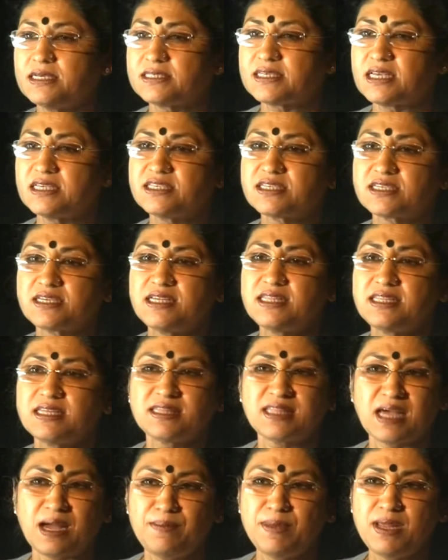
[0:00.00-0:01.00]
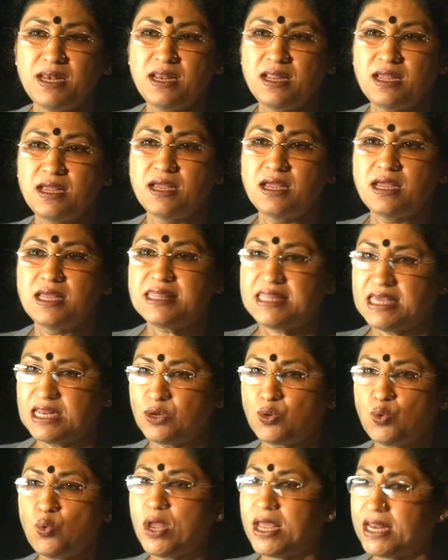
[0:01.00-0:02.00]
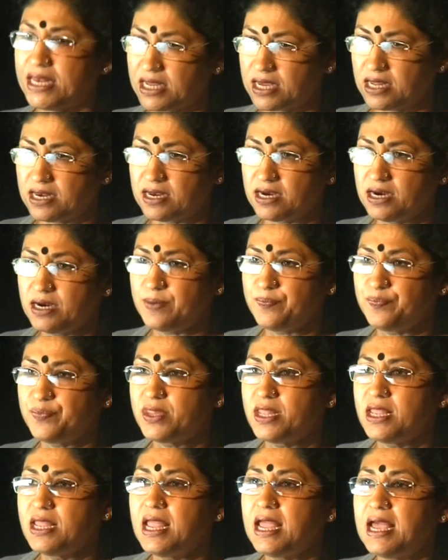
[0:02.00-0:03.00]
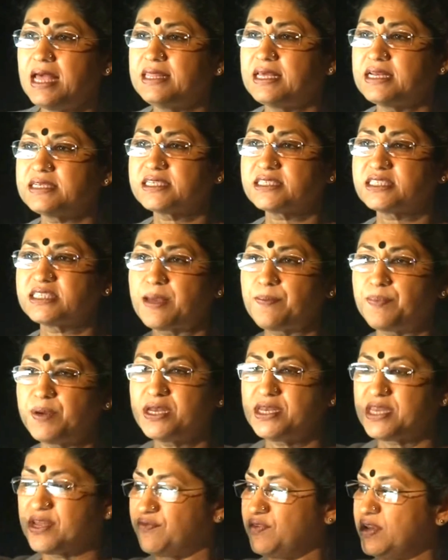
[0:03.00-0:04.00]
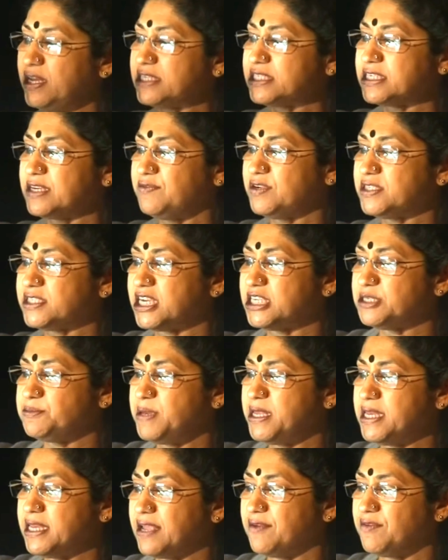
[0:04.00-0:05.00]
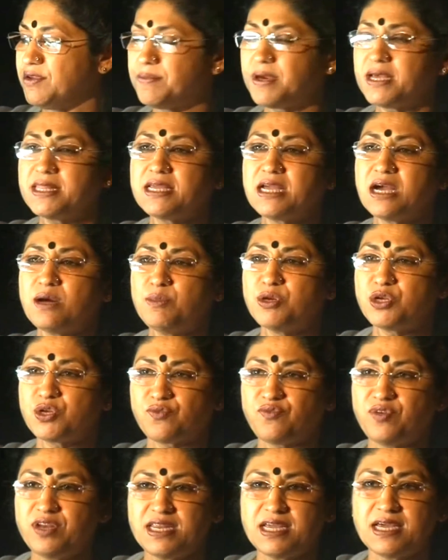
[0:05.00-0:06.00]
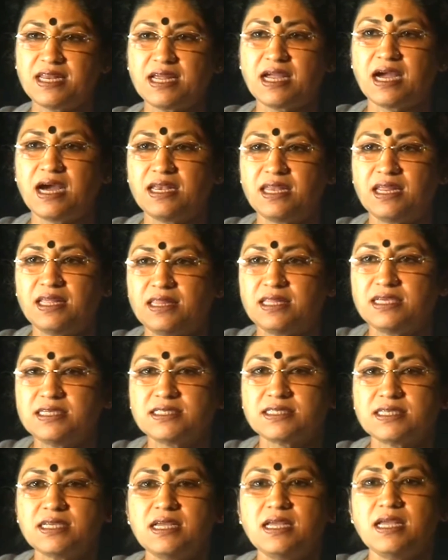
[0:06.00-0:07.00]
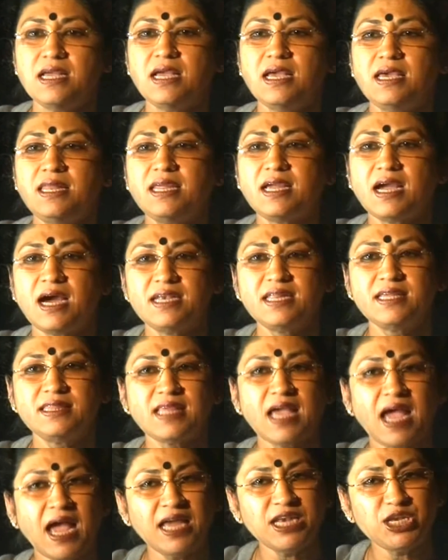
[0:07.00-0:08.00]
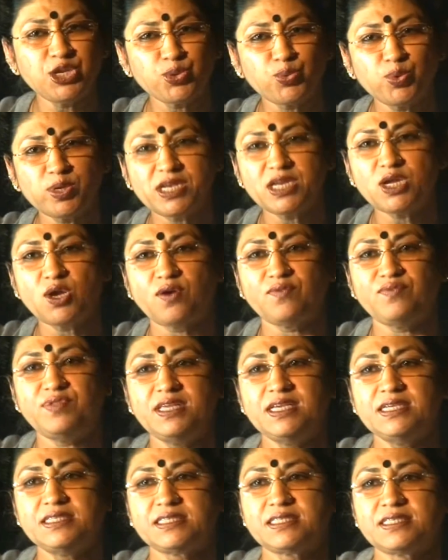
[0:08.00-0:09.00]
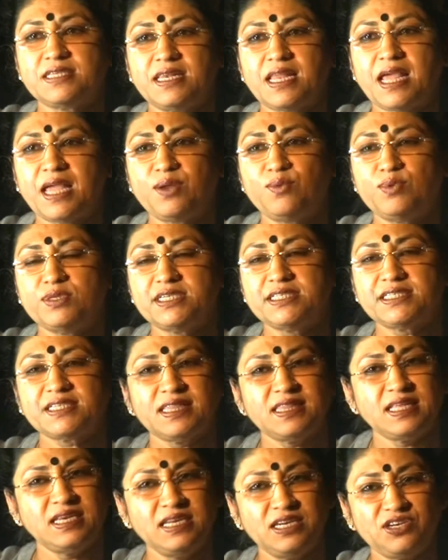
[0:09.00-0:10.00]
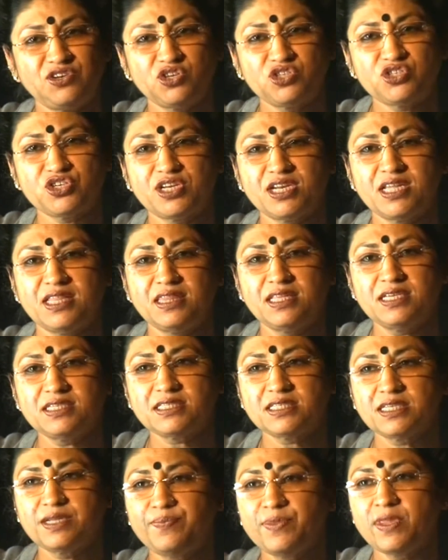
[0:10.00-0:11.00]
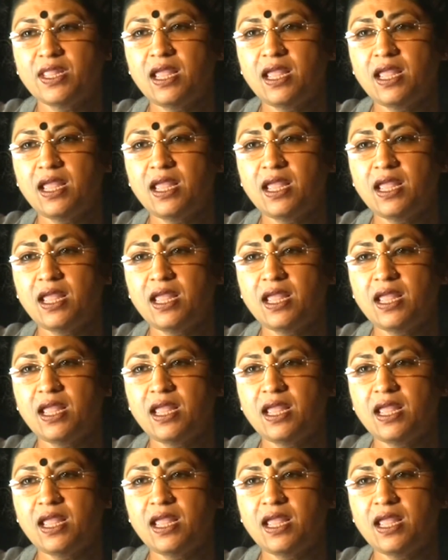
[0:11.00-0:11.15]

Sanskrit, Tamil, Telugu and Kannada. And there is a separate definition which has been given by the Government of India regarding this, regarding the antiquity of these languages and the literature in this,